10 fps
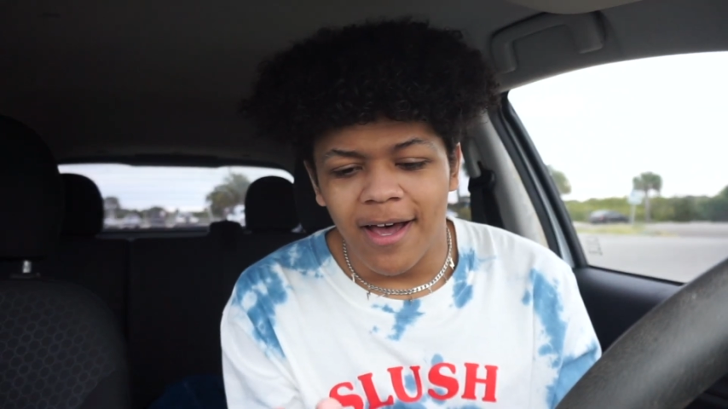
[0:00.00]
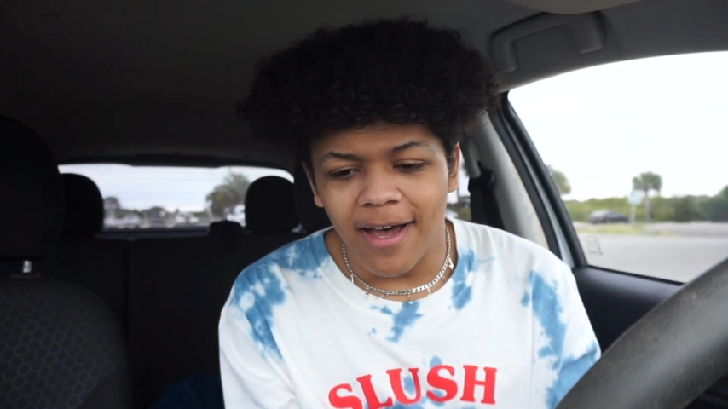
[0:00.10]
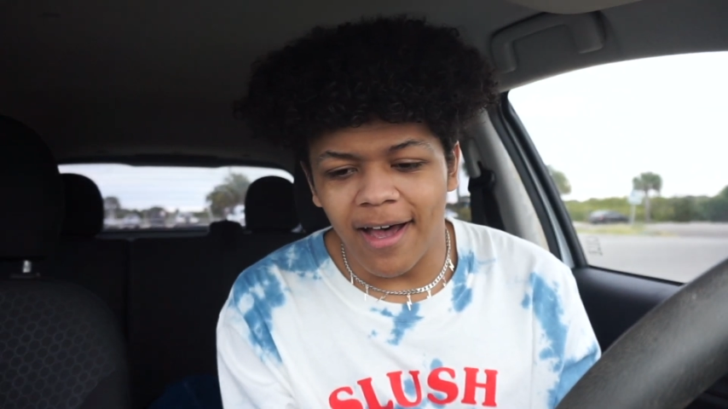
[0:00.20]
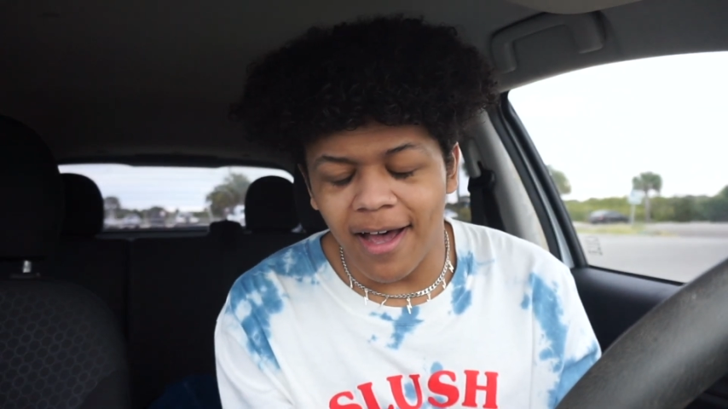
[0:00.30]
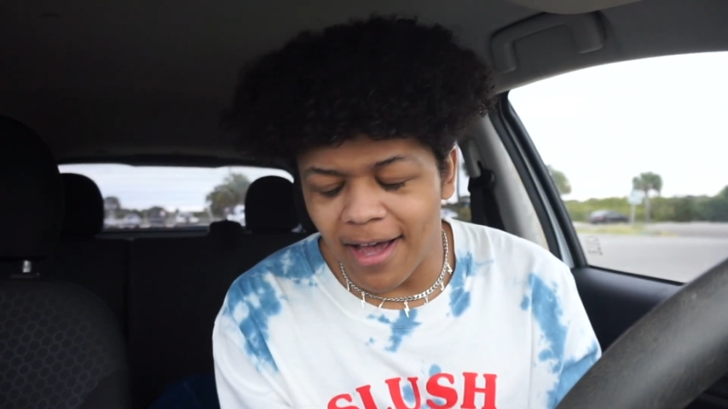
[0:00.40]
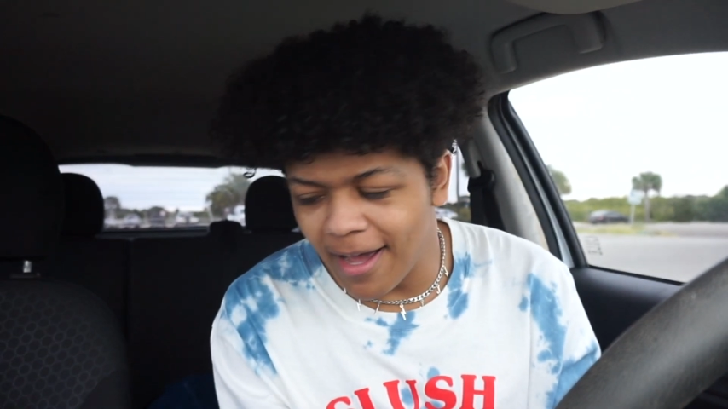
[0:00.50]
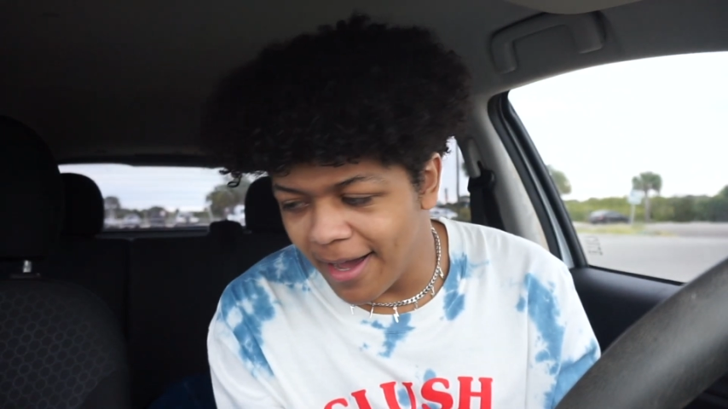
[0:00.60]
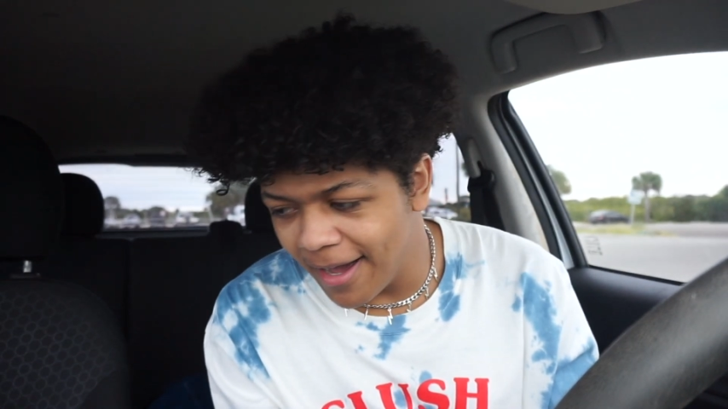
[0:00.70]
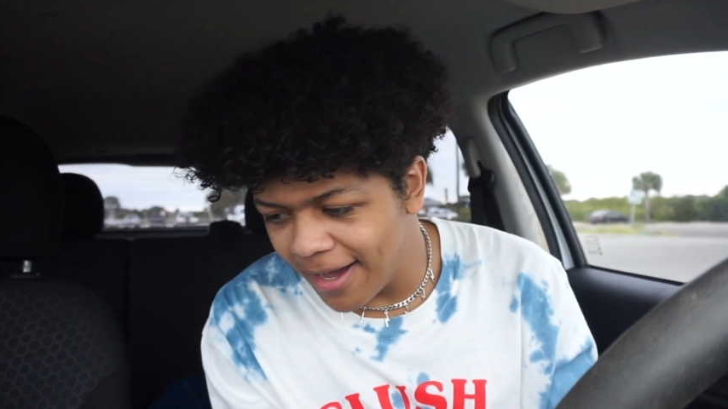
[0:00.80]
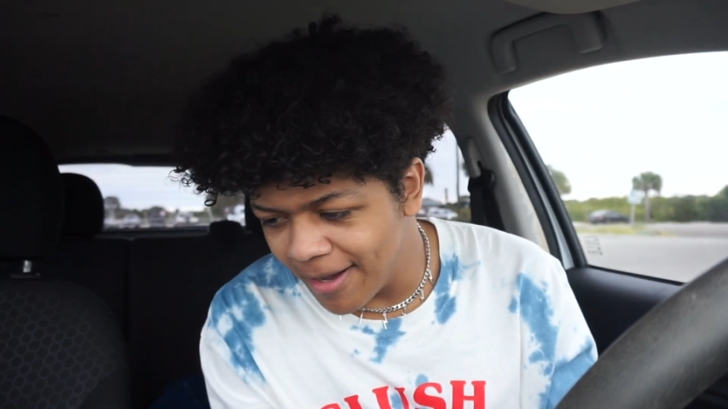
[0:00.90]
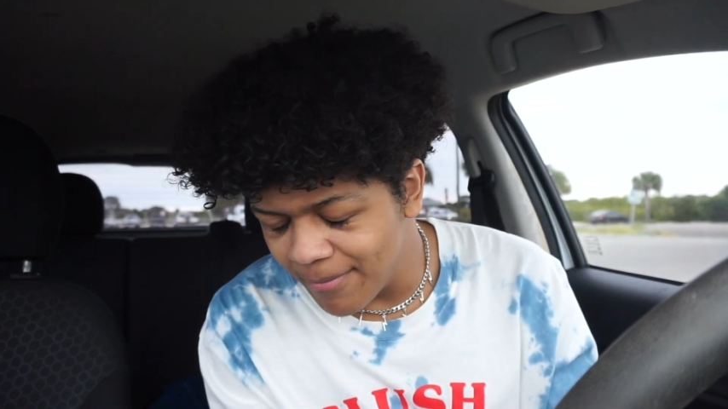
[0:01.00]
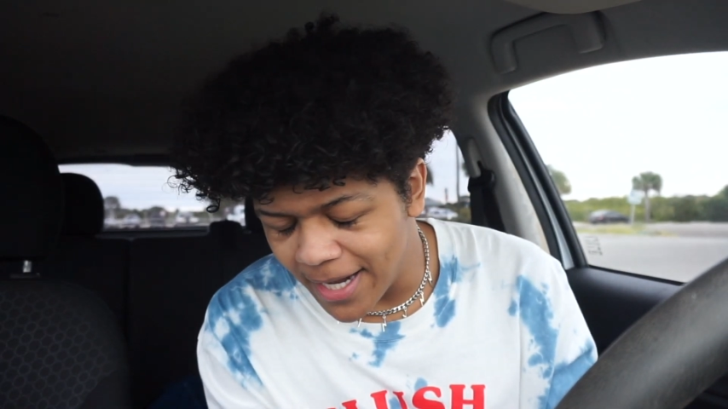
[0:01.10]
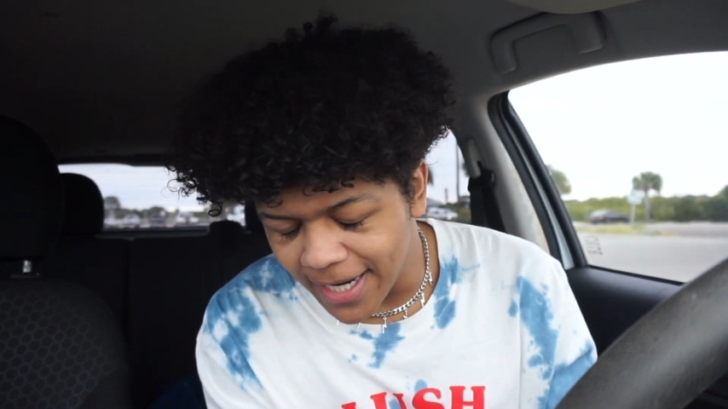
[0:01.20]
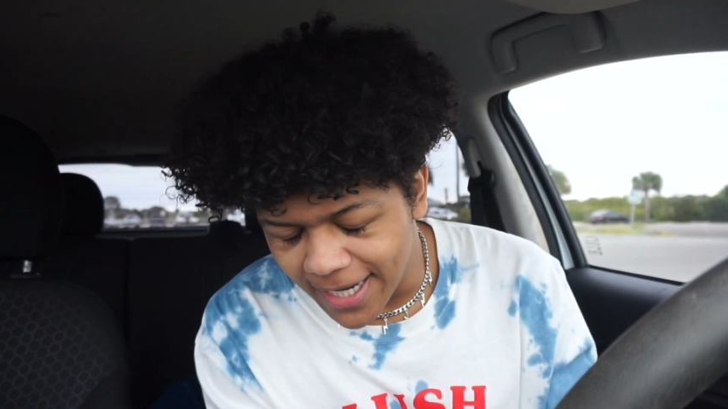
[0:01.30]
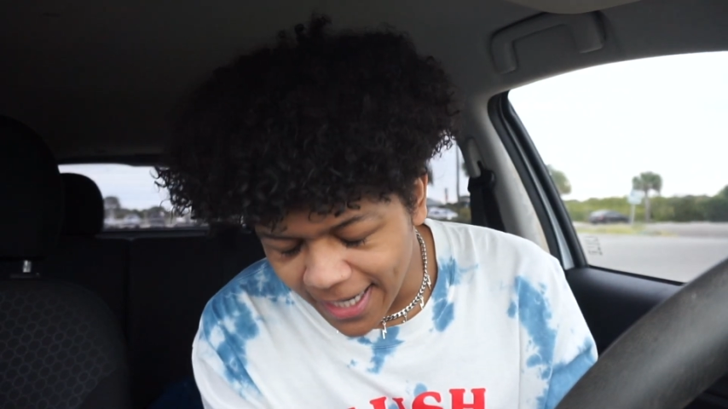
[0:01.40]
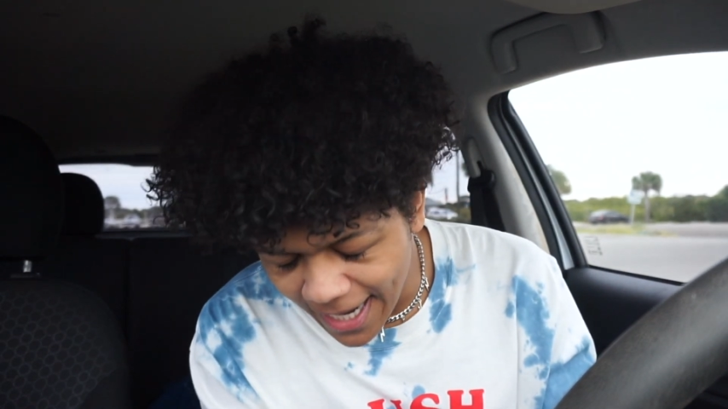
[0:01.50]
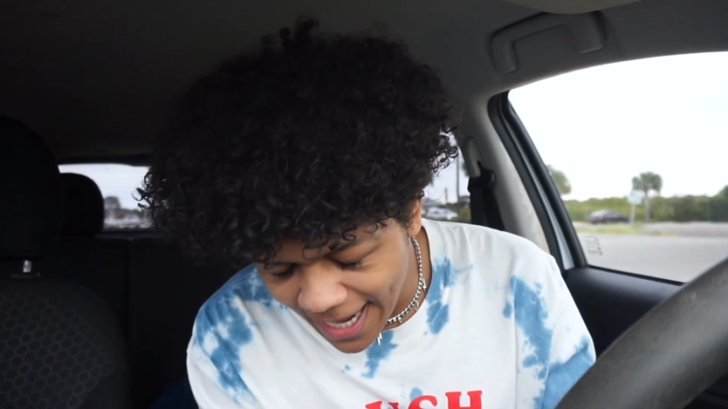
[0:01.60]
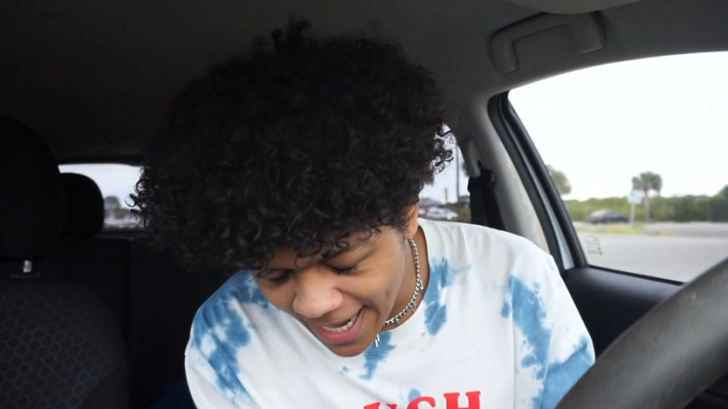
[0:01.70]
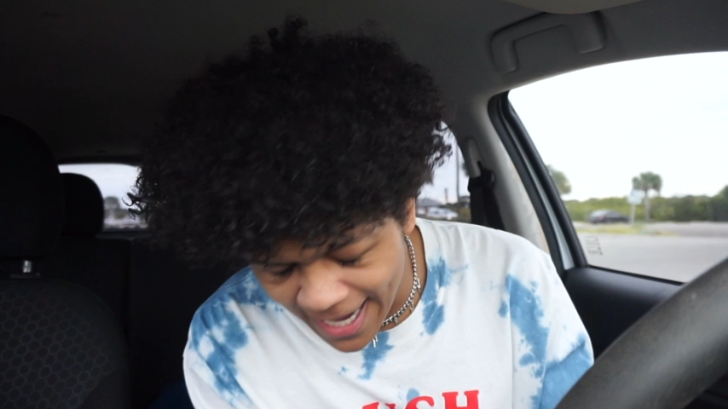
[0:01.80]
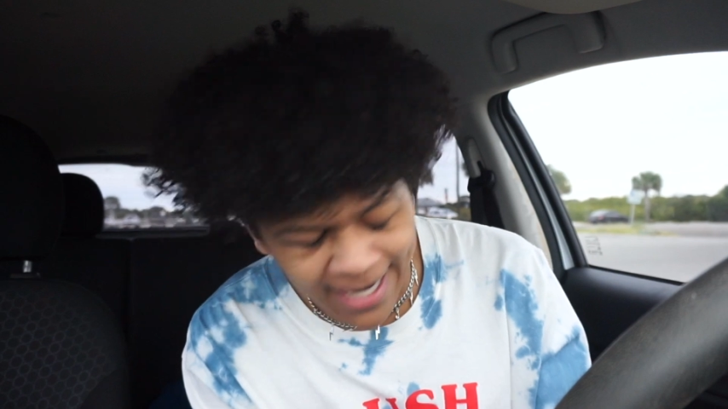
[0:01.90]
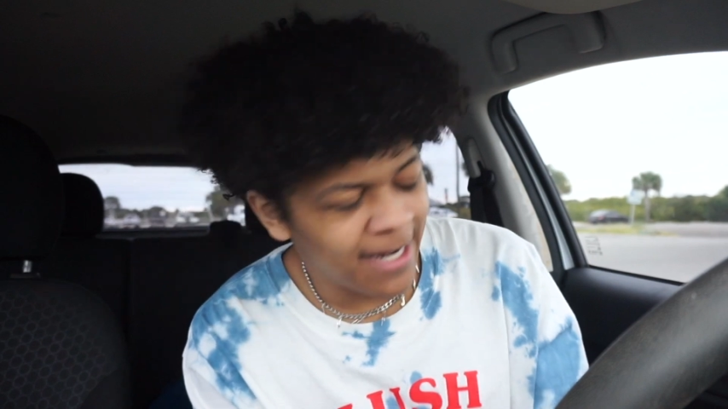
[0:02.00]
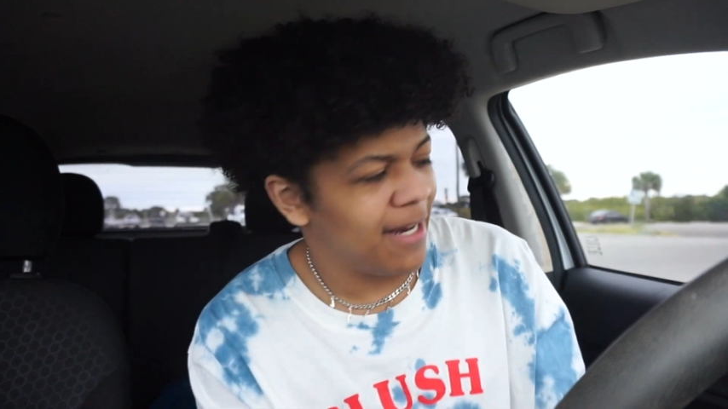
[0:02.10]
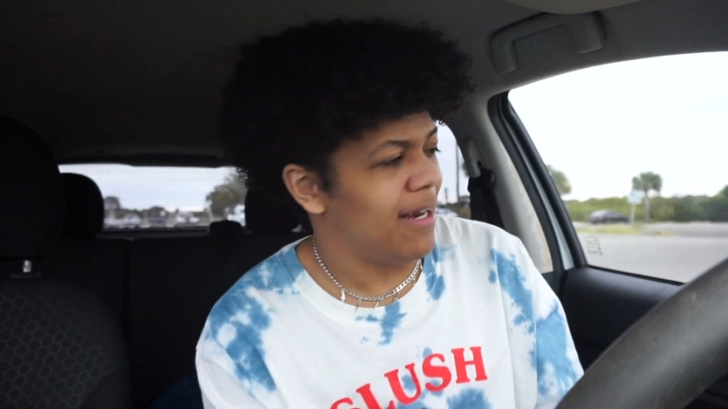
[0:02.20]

oh my God.